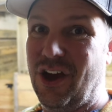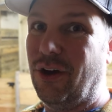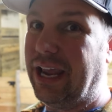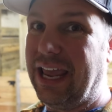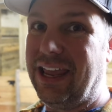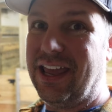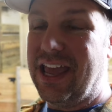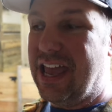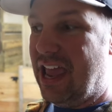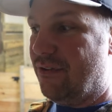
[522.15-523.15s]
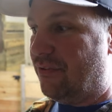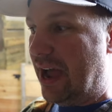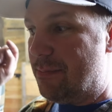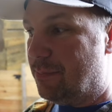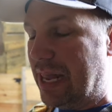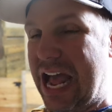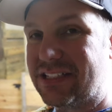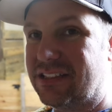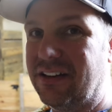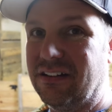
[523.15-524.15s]
Okay? If I'm
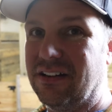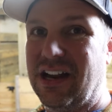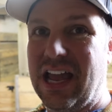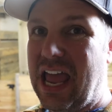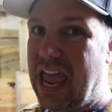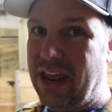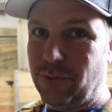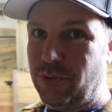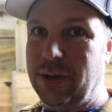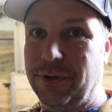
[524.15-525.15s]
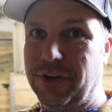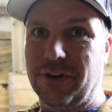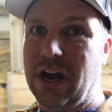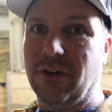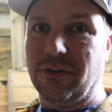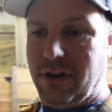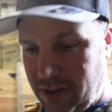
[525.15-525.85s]
blasting her and reaming her out